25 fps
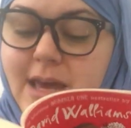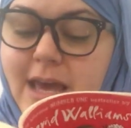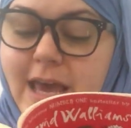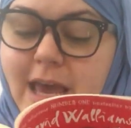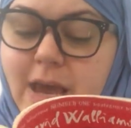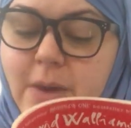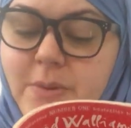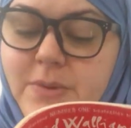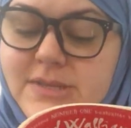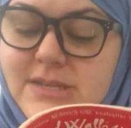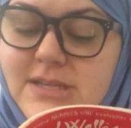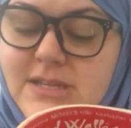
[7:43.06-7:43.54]

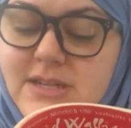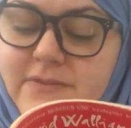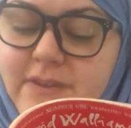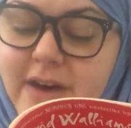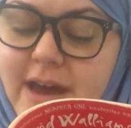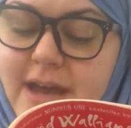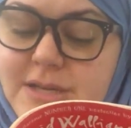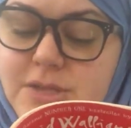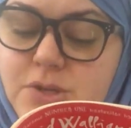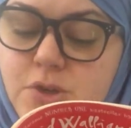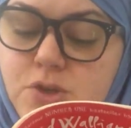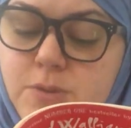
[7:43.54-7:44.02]
It was a
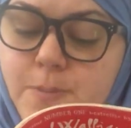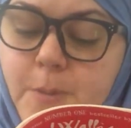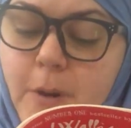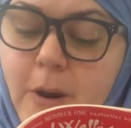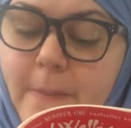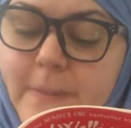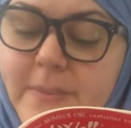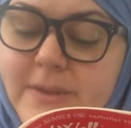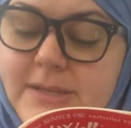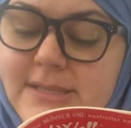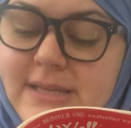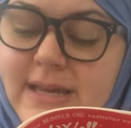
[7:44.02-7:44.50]
device whose
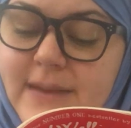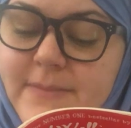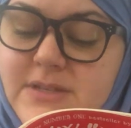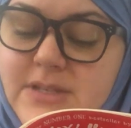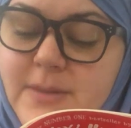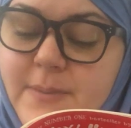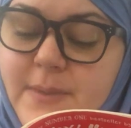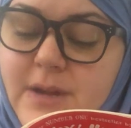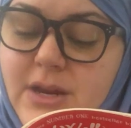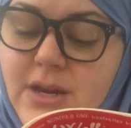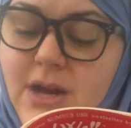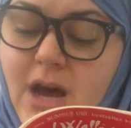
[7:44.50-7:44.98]
purpose seemed to
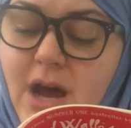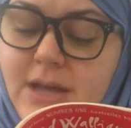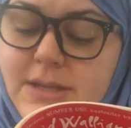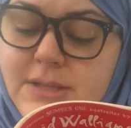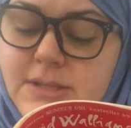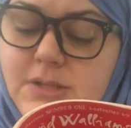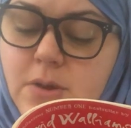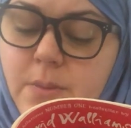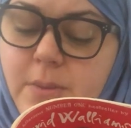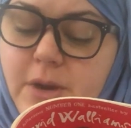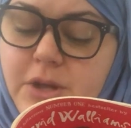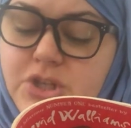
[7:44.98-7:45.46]
be not
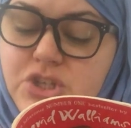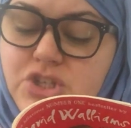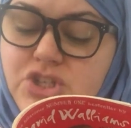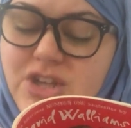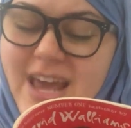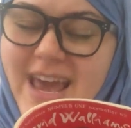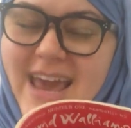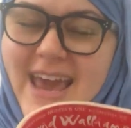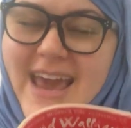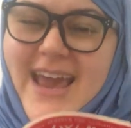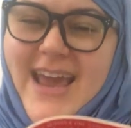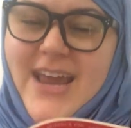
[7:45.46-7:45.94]
so much
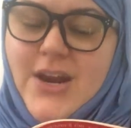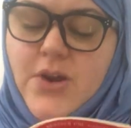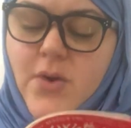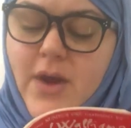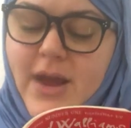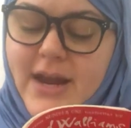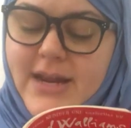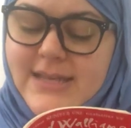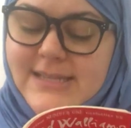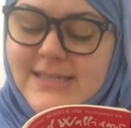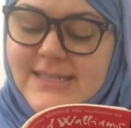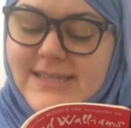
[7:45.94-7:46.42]
to aid
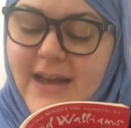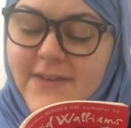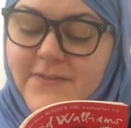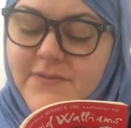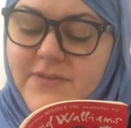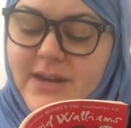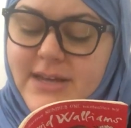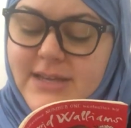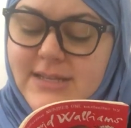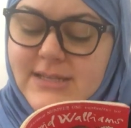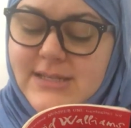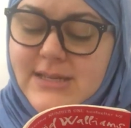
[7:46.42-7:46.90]
Granny's
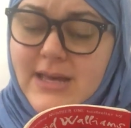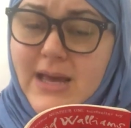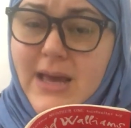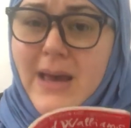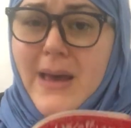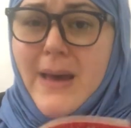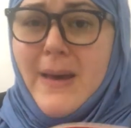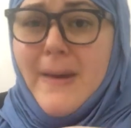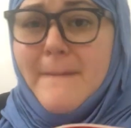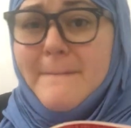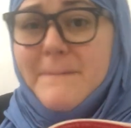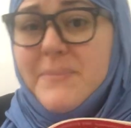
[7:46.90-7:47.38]
deafness,
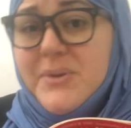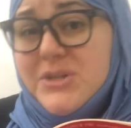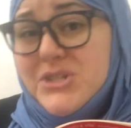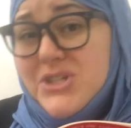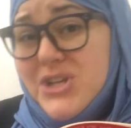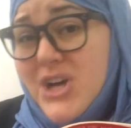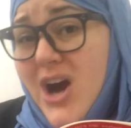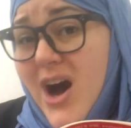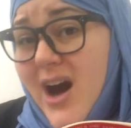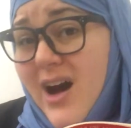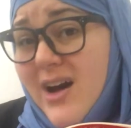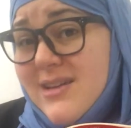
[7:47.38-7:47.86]
but to
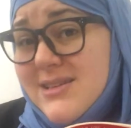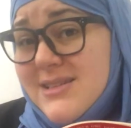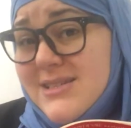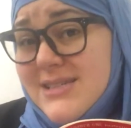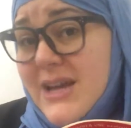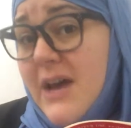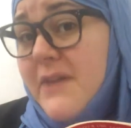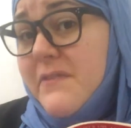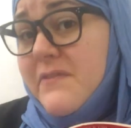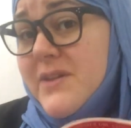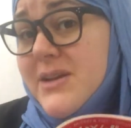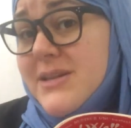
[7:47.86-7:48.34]
cause
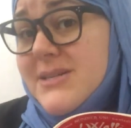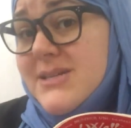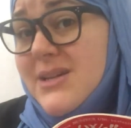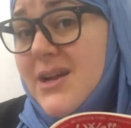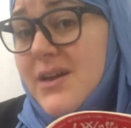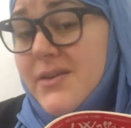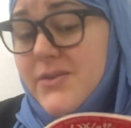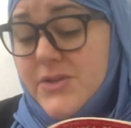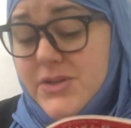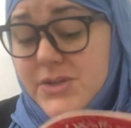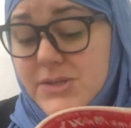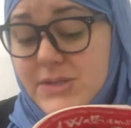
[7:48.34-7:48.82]
deafness in
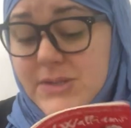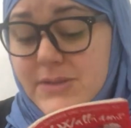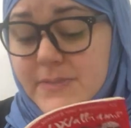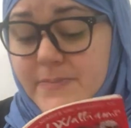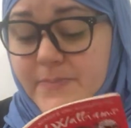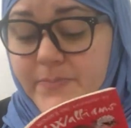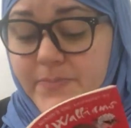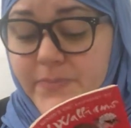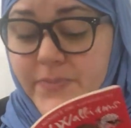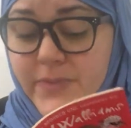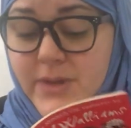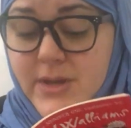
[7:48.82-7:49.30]
others.
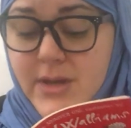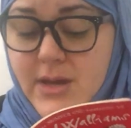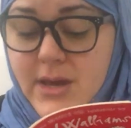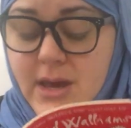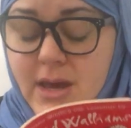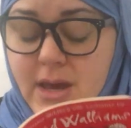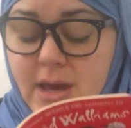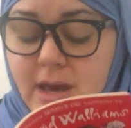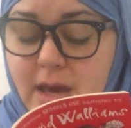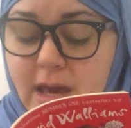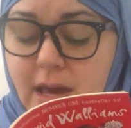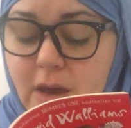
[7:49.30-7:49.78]

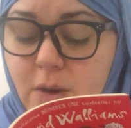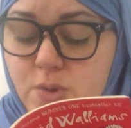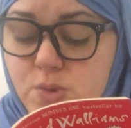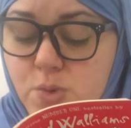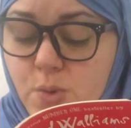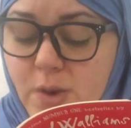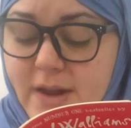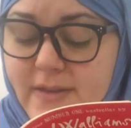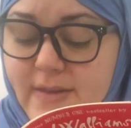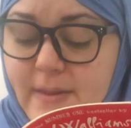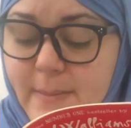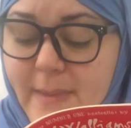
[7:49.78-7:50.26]
It was
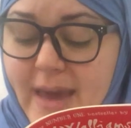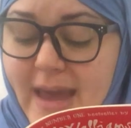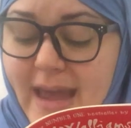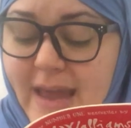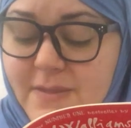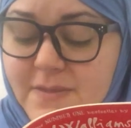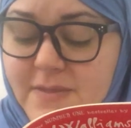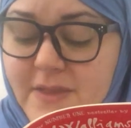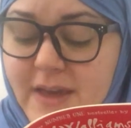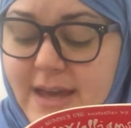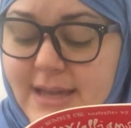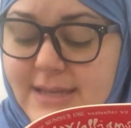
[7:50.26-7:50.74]
one of the
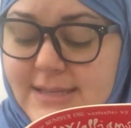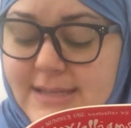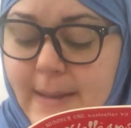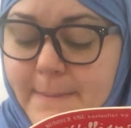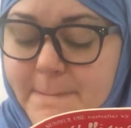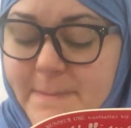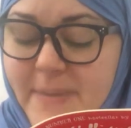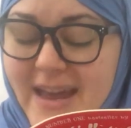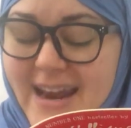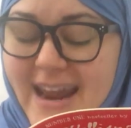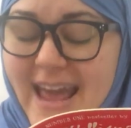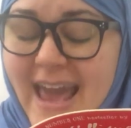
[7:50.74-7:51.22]
main things
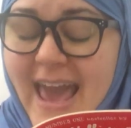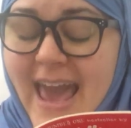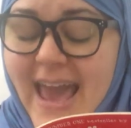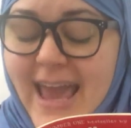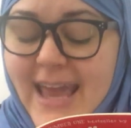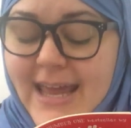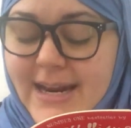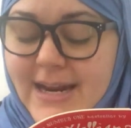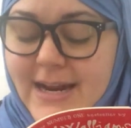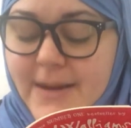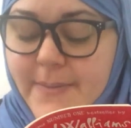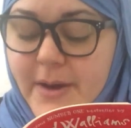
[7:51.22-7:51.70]
that Ben
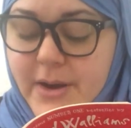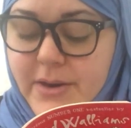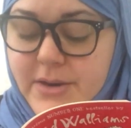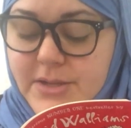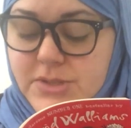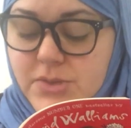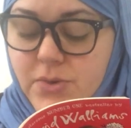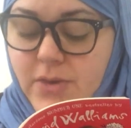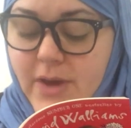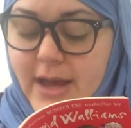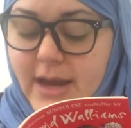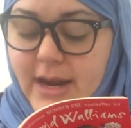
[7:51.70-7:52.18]
hated about his
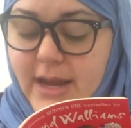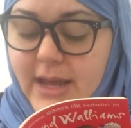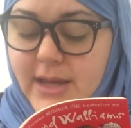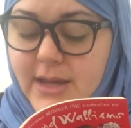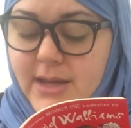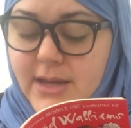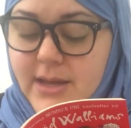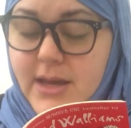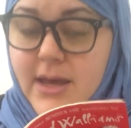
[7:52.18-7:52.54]
granny.